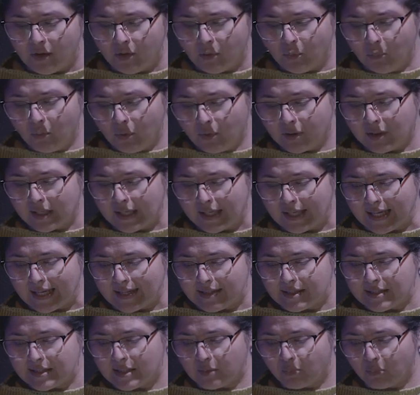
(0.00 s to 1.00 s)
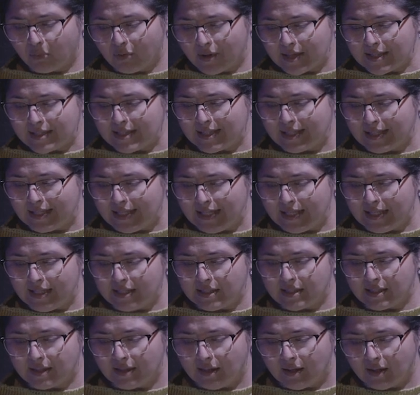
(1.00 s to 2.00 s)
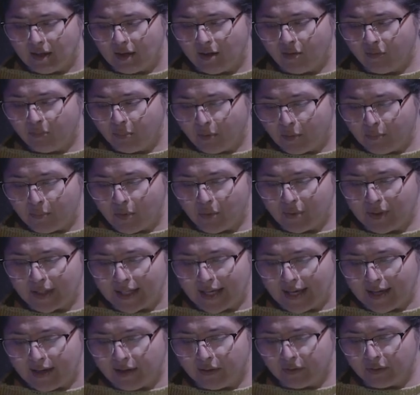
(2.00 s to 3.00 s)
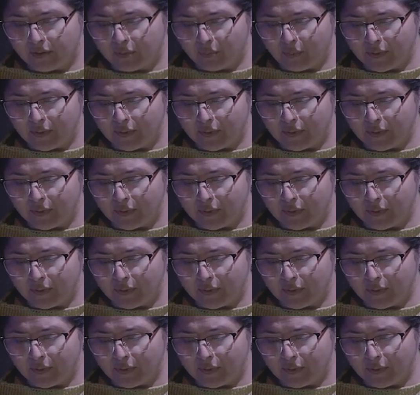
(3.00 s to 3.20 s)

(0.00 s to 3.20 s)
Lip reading: work against the pressing need of promoting health